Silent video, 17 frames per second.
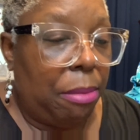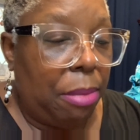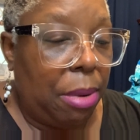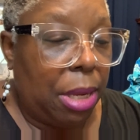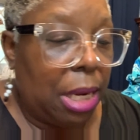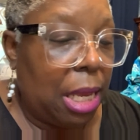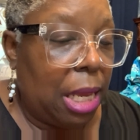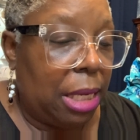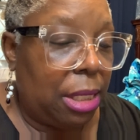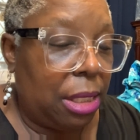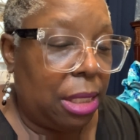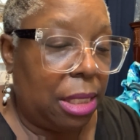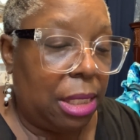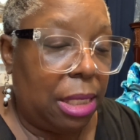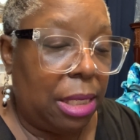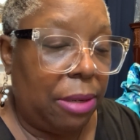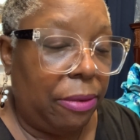But I
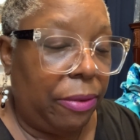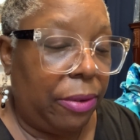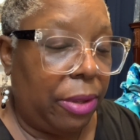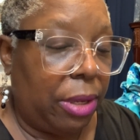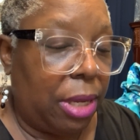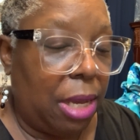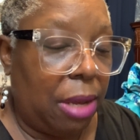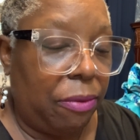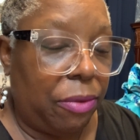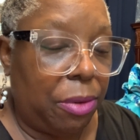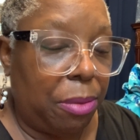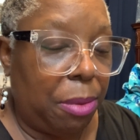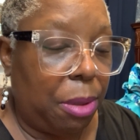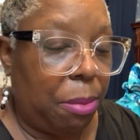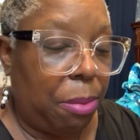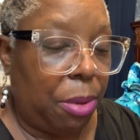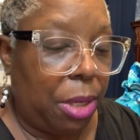just didn't feel
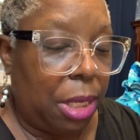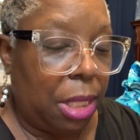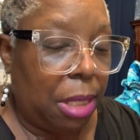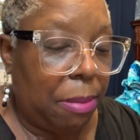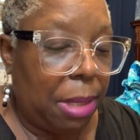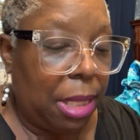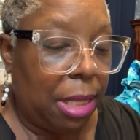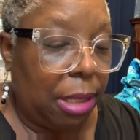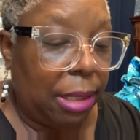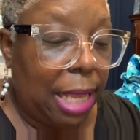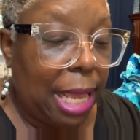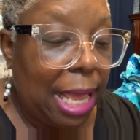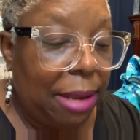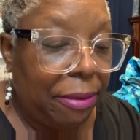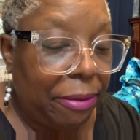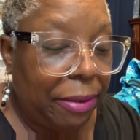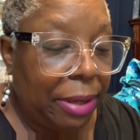comfortable putting them in the
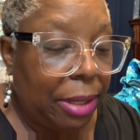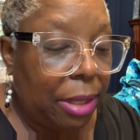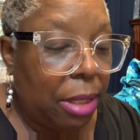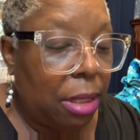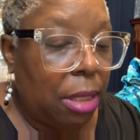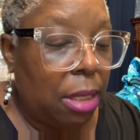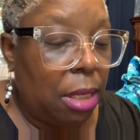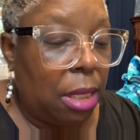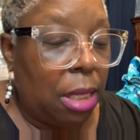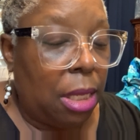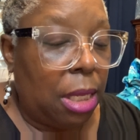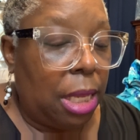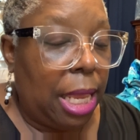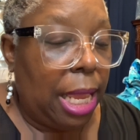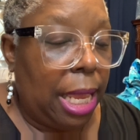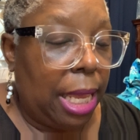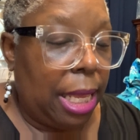landfill,
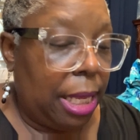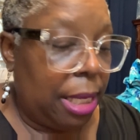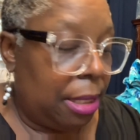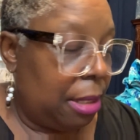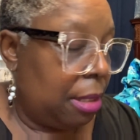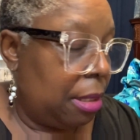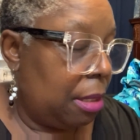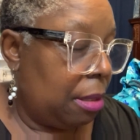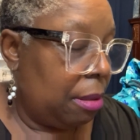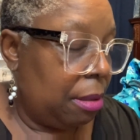and